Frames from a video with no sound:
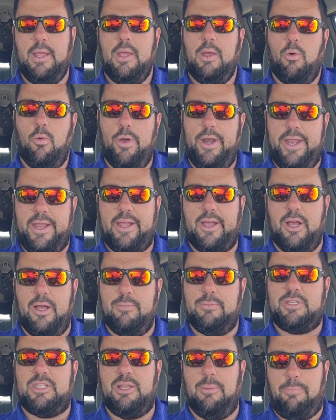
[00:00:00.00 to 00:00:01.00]
when it
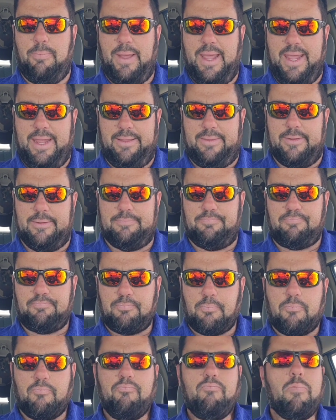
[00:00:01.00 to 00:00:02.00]
comes to paint.
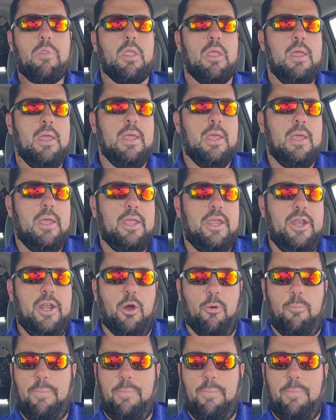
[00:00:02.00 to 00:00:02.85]
You know,